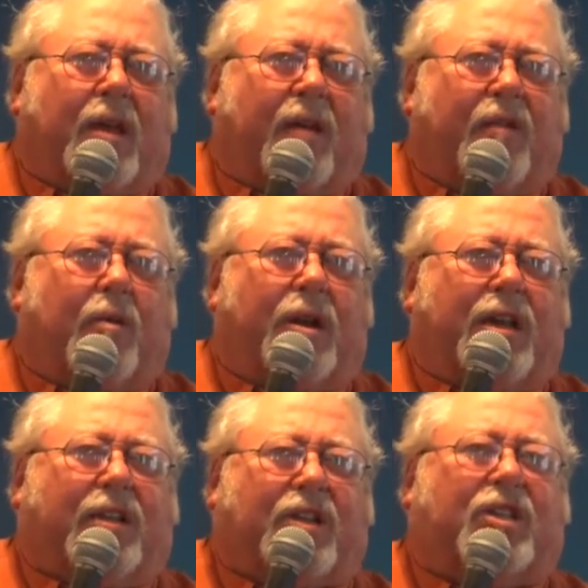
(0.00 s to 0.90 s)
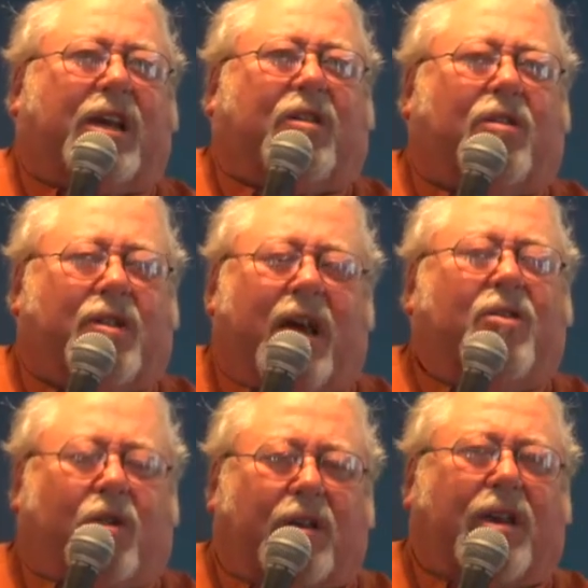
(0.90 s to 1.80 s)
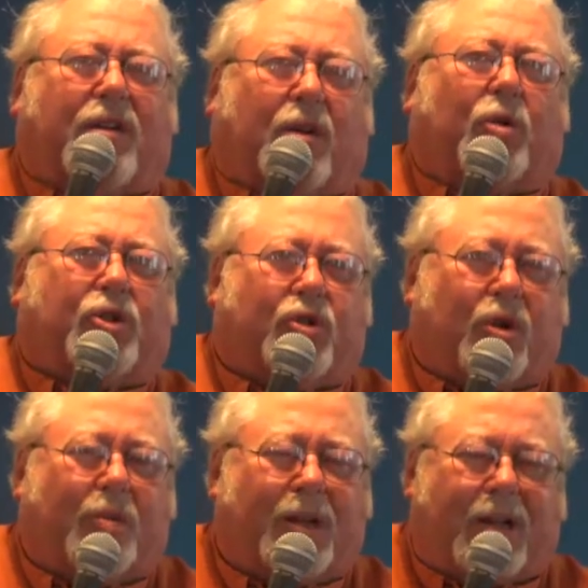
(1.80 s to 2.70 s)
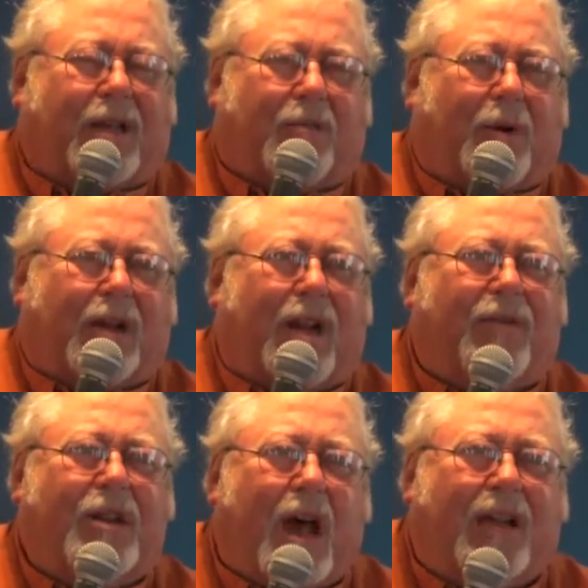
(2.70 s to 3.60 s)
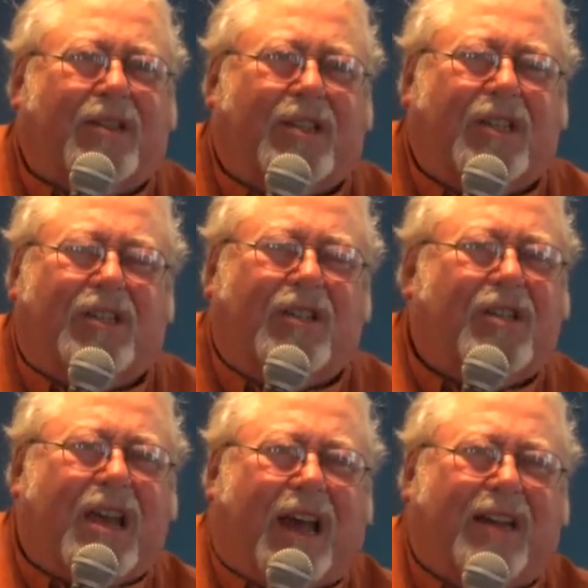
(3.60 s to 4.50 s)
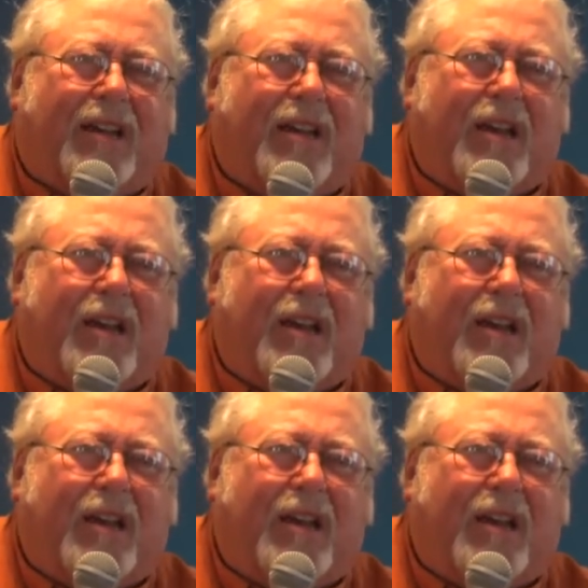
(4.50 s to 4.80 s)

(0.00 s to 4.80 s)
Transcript: If you want to get sicker, now you can get closer to me. That, what kind of a nonsense is that?